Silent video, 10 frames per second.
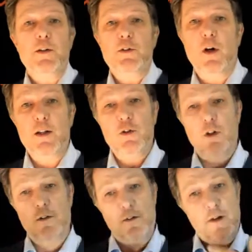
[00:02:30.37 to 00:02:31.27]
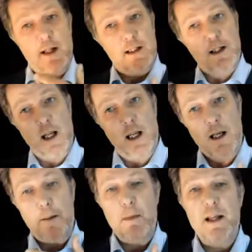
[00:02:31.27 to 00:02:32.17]
So I sort of invented
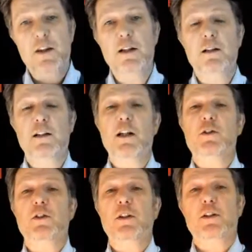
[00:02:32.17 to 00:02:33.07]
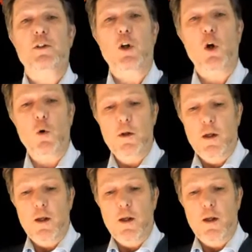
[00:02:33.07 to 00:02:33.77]
a method years and years ago,